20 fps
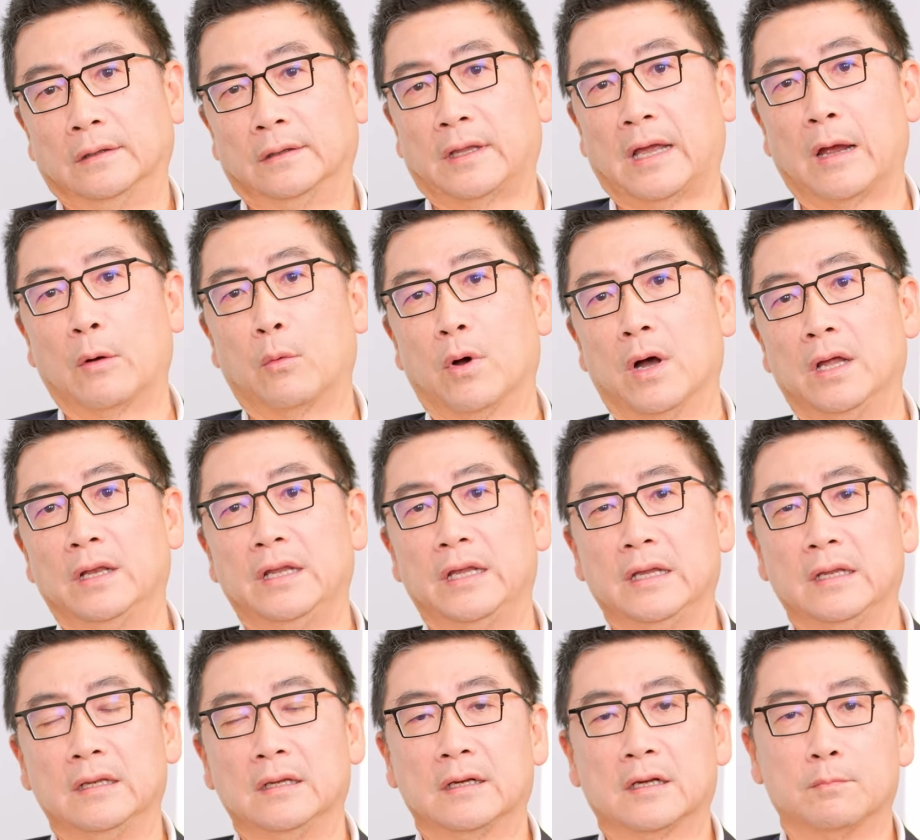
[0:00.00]
Taiwan
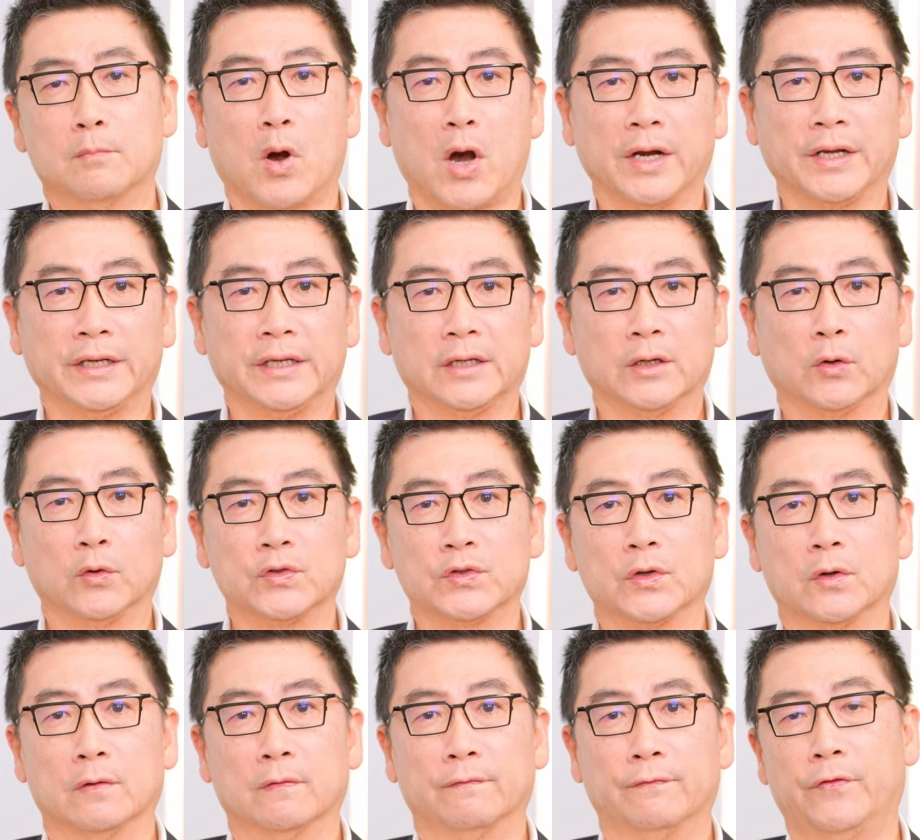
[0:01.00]
market
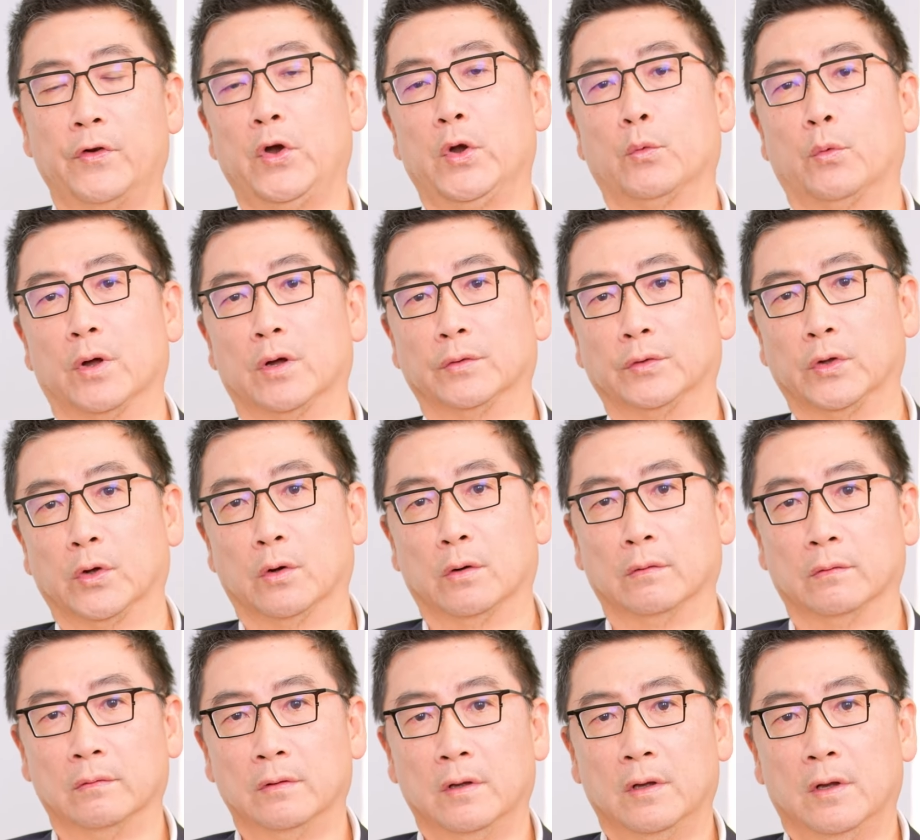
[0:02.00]
also very well
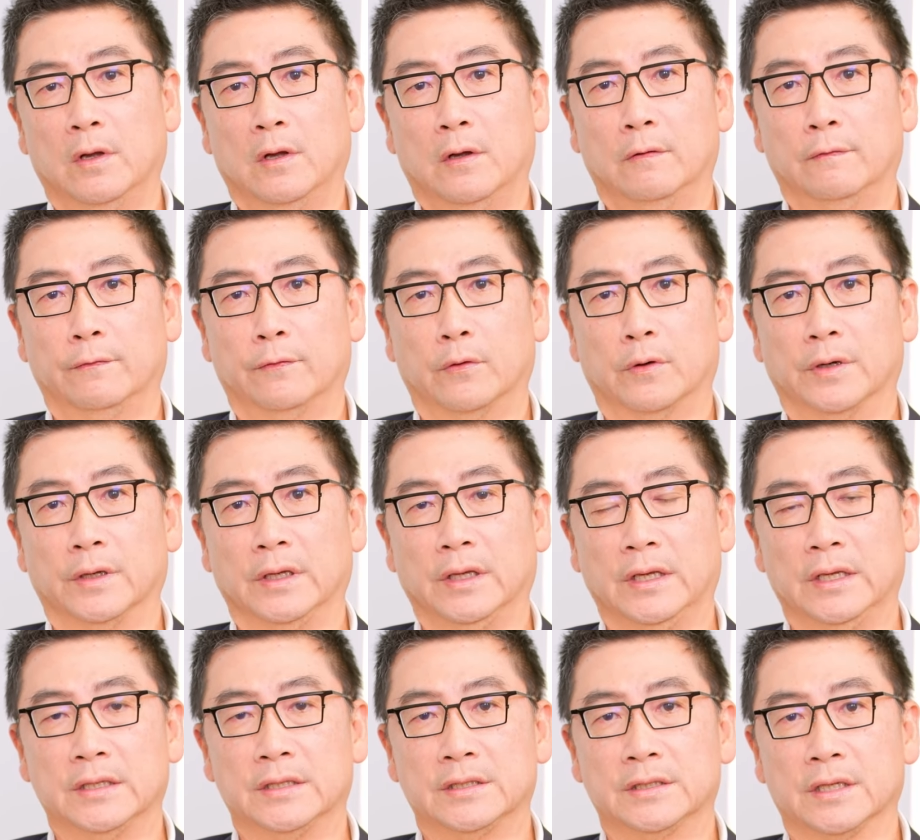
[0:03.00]
known for
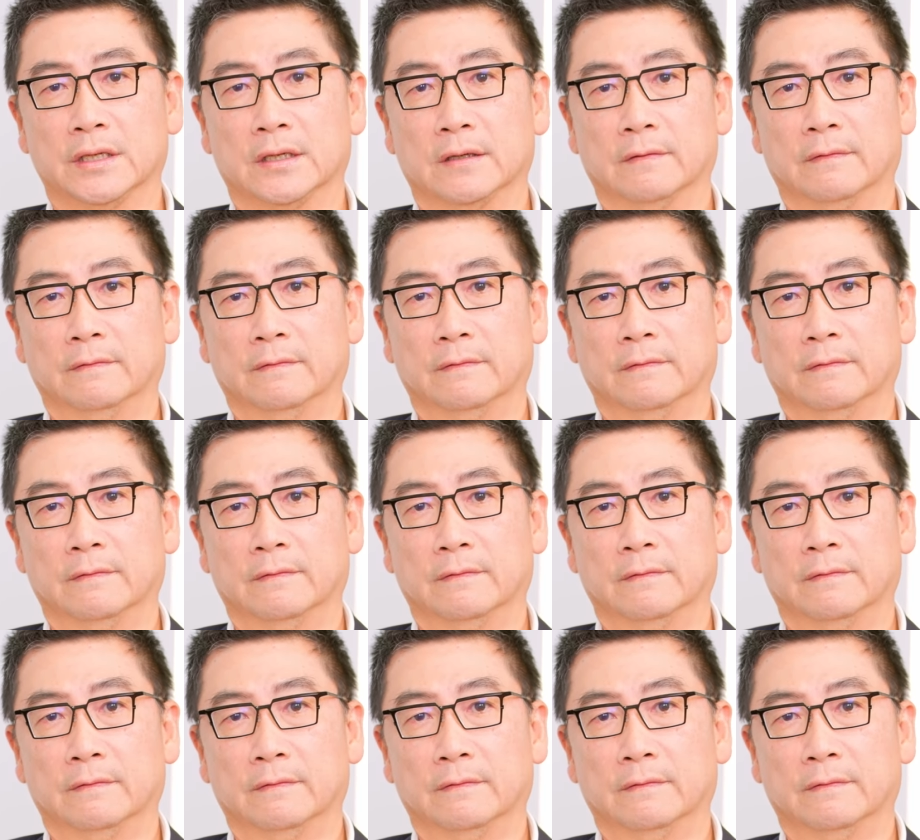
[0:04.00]
its